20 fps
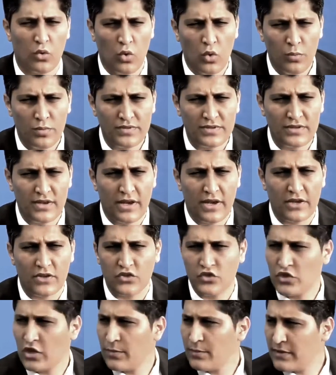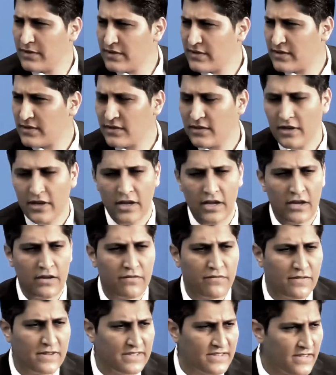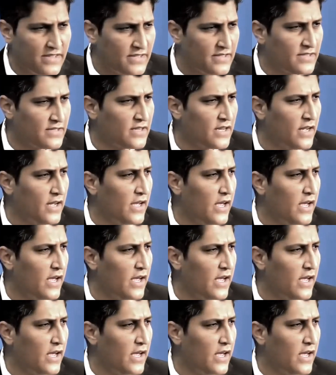groups, chemists, physicists,